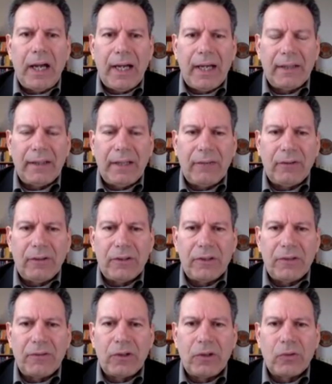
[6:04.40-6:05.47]
high
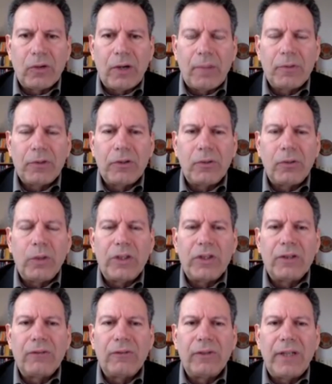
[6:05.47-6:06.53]
levels of corruption,
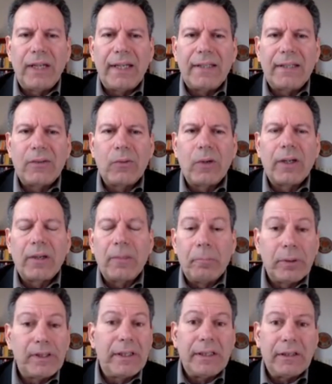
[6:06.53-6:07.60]
which have led to a
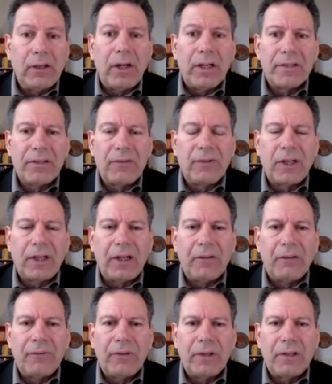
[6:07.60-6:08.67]
complete loss of
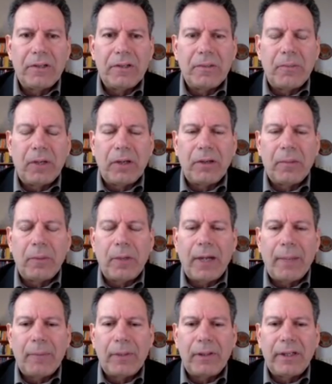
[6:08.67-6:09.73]
confidence among the
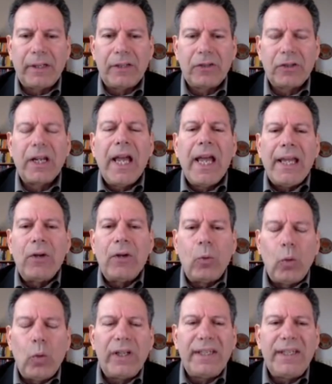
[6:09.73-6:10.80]
population. It
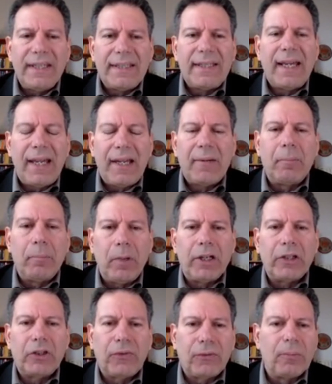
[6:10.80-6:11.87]
wouldn't take
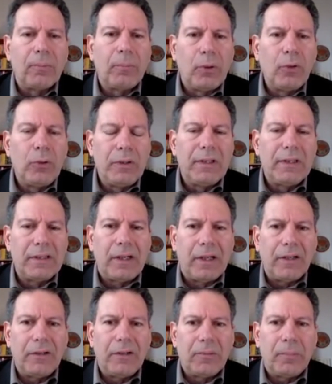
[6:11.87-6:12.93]
much for Putin to
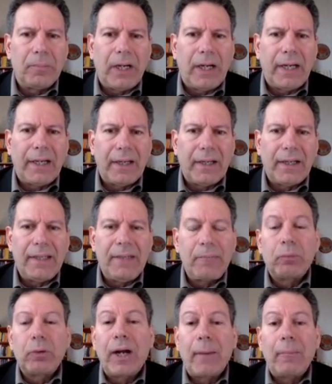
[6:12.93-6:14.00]
undermine it. He
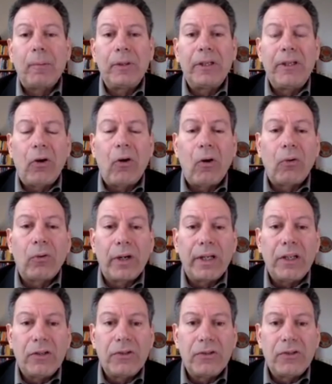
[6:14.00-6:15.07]
probably
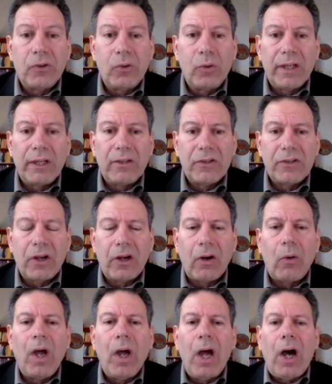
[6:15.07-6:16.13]
already is doing
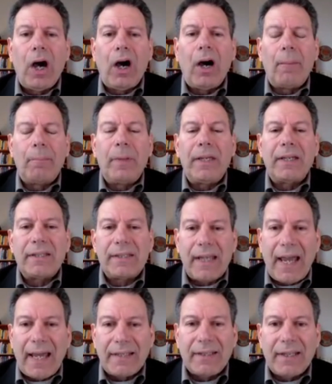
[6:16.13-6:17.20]
so,
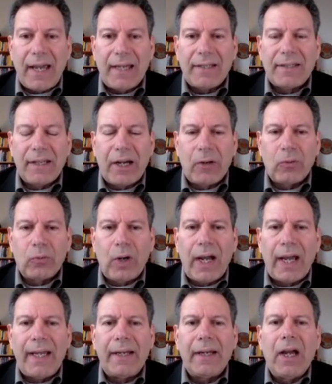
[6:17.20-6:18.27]
because as I
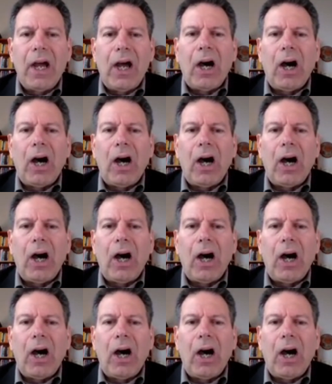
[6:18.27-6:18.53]
write,